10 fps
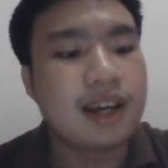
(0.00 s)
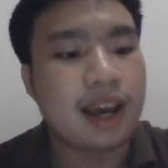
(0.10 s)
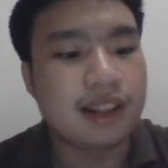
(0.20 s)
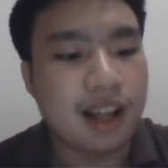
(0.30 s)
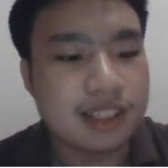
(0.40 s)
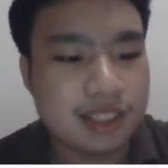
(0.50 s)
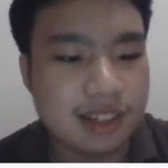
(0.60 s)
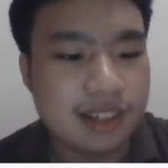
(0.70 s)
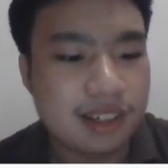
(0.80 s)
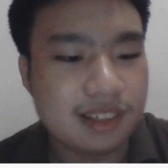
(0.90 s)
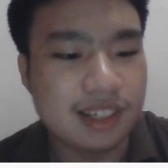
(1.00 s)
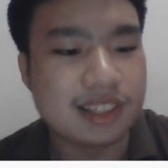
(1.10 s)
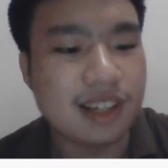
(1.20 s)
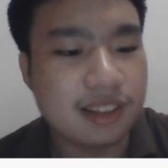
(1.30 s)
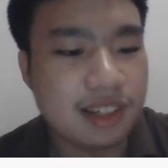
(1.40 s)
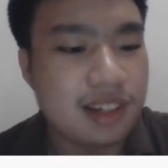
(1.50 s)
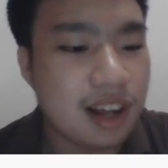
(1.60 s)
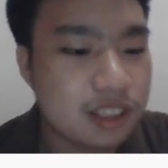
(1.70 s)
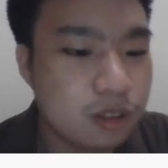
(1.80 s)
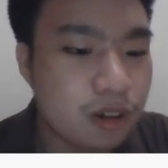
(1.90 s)
And lastly, the study
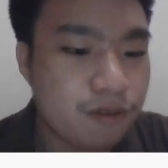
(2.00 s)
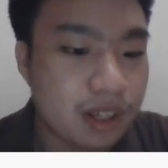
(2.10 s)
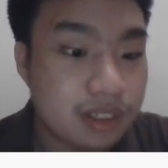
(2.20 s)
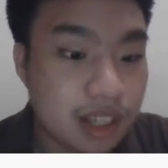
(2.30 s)
also revealed